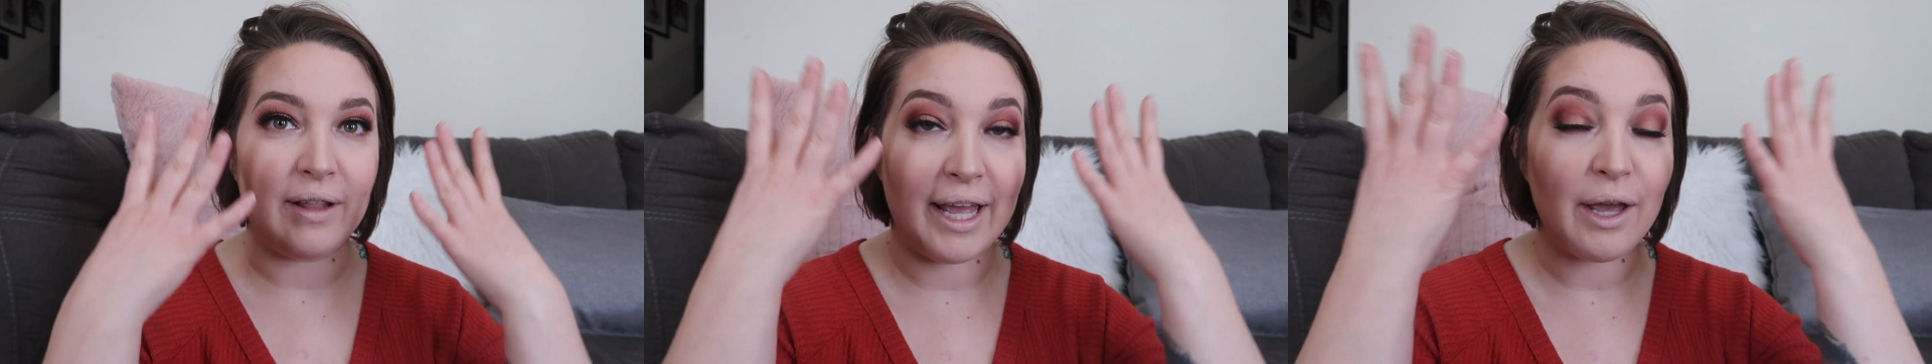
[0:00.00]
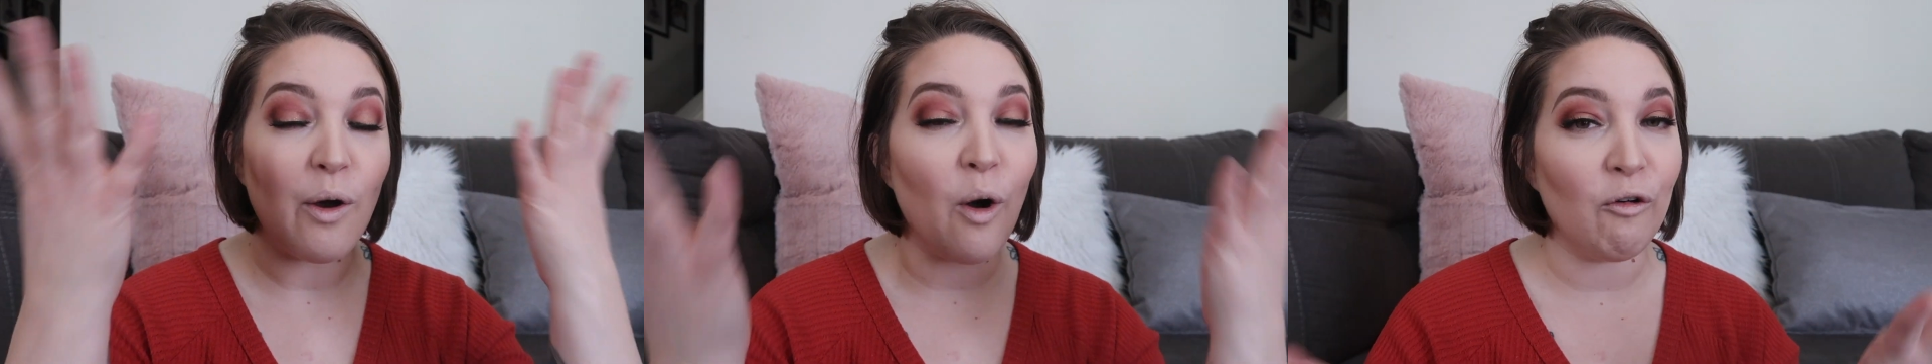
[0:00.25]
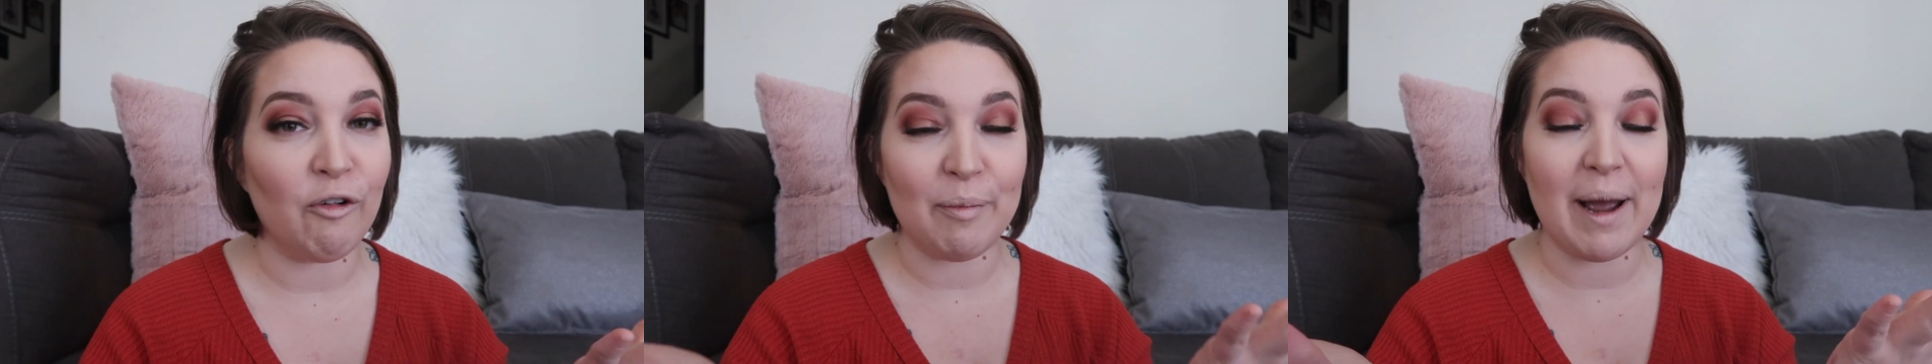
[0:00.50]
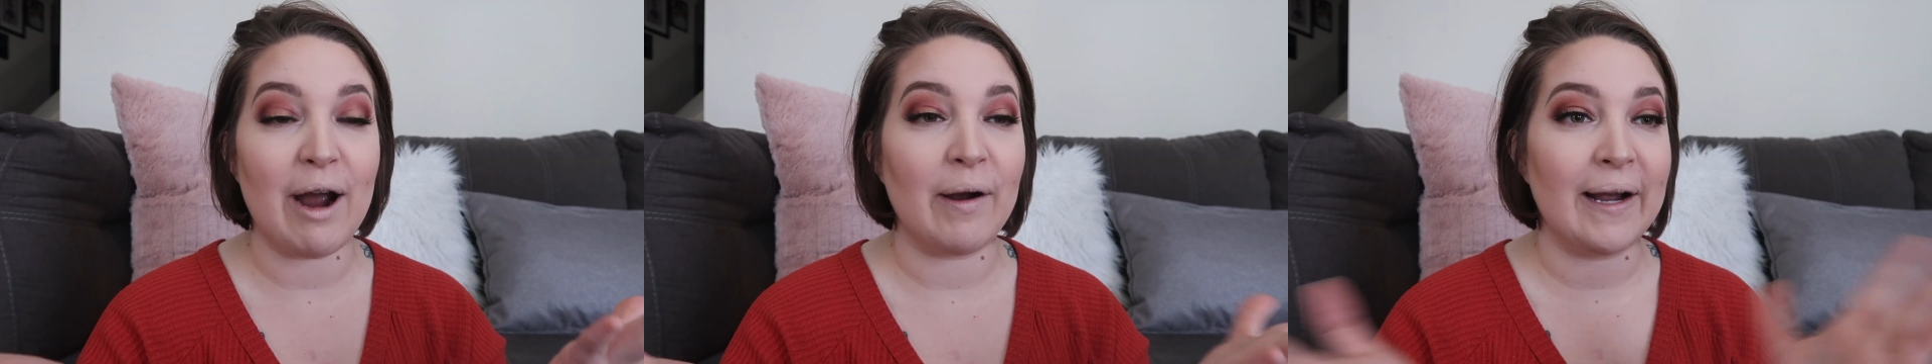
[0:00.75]
like
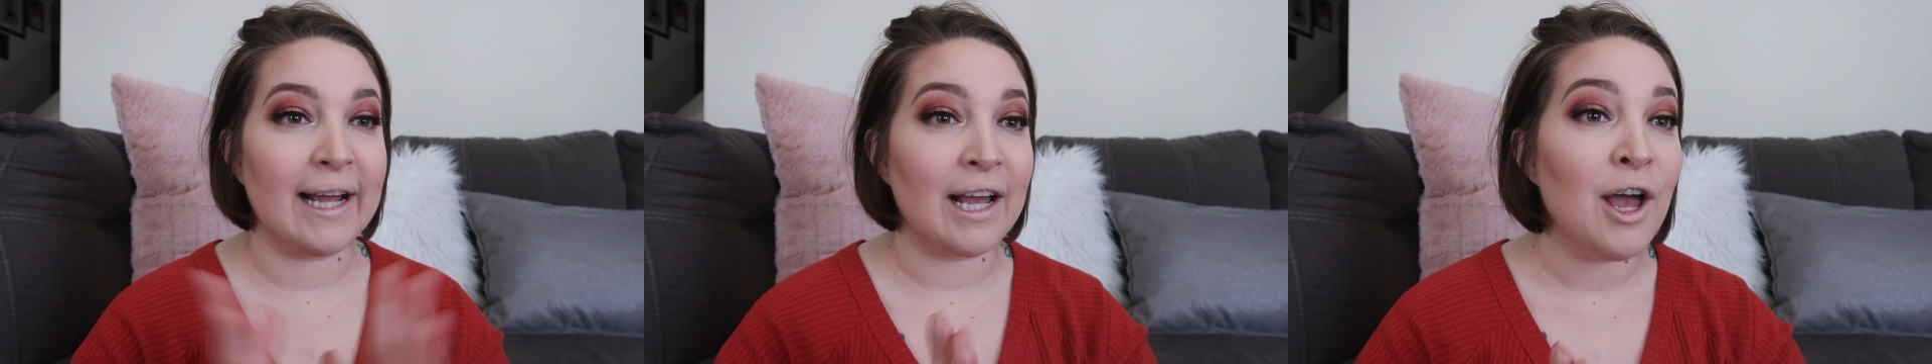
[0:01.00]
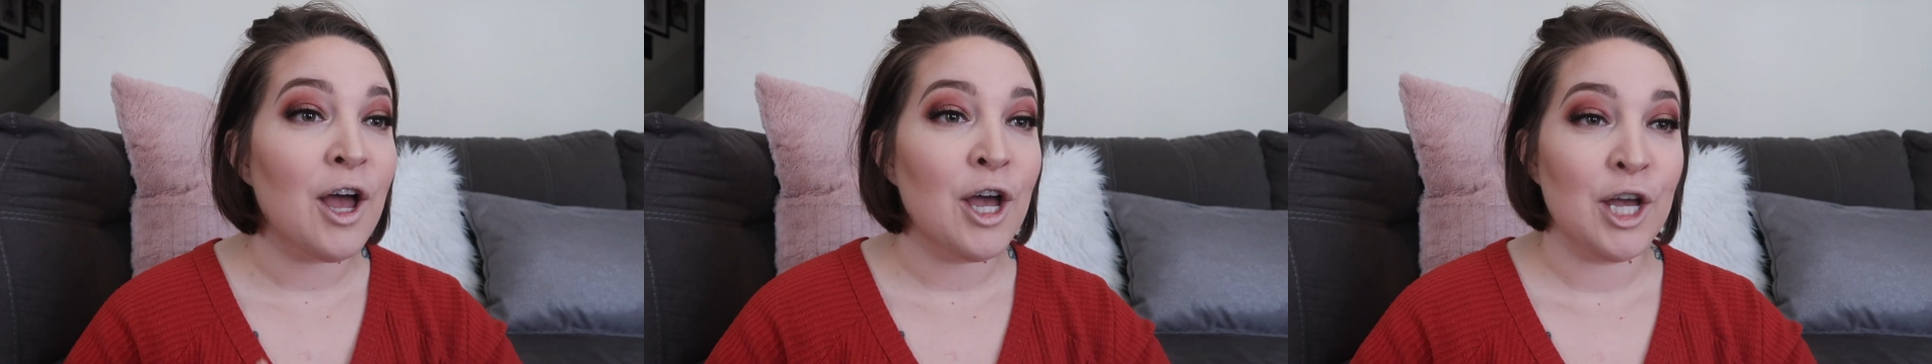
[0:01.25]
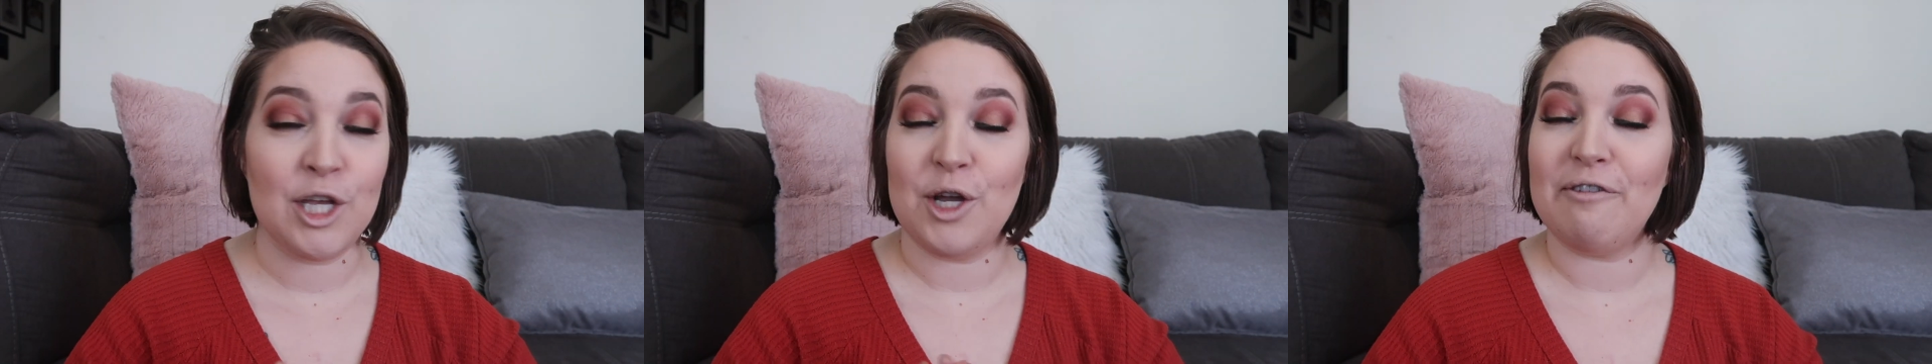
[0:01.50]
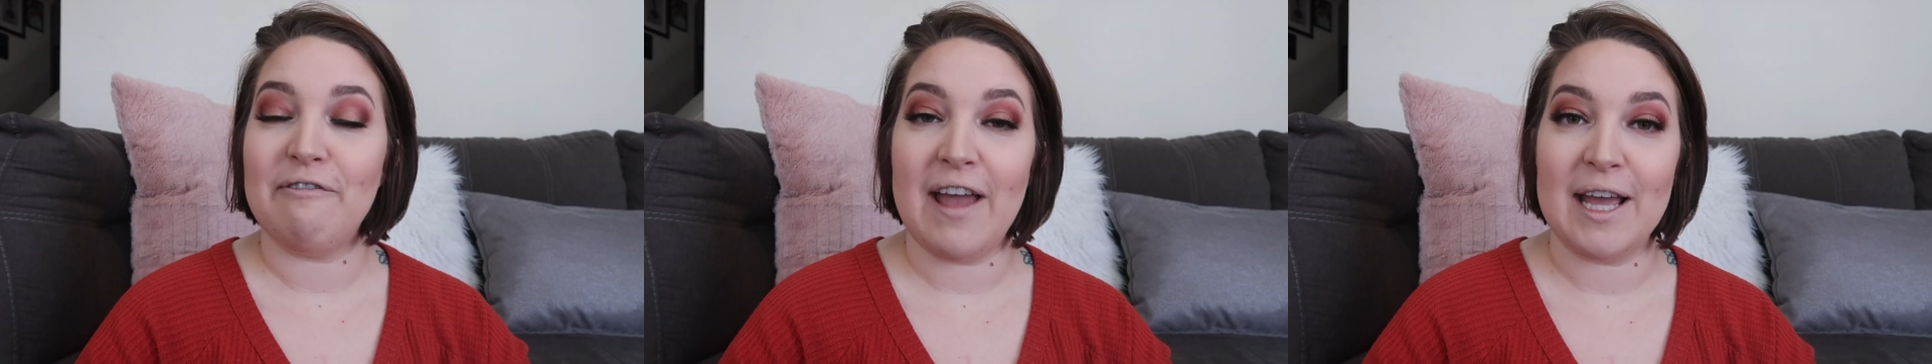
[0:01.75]
overpowering
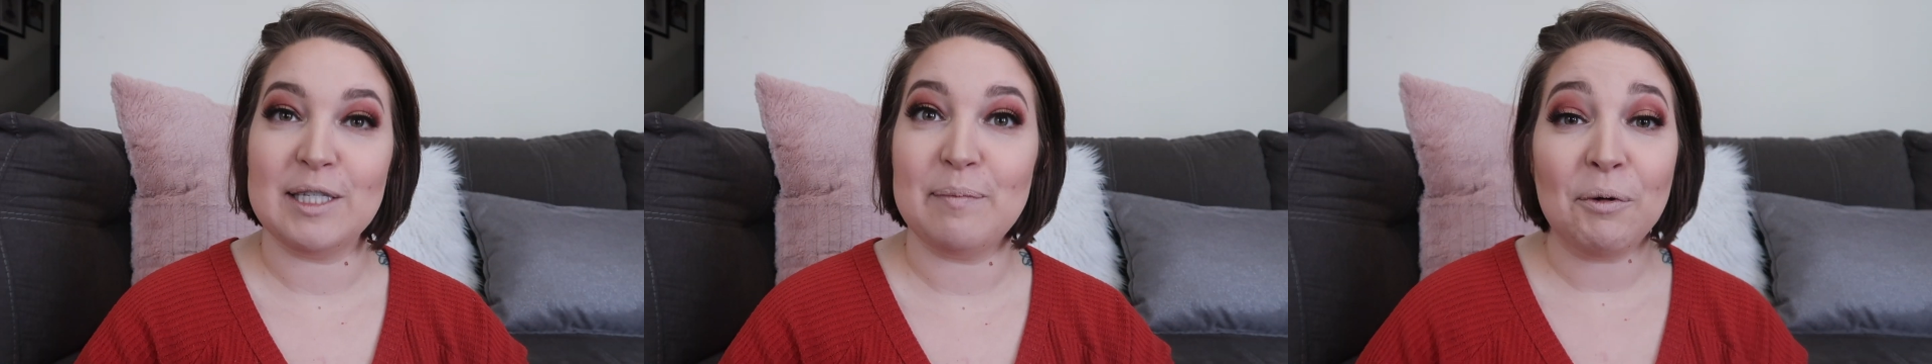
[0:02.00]
your face.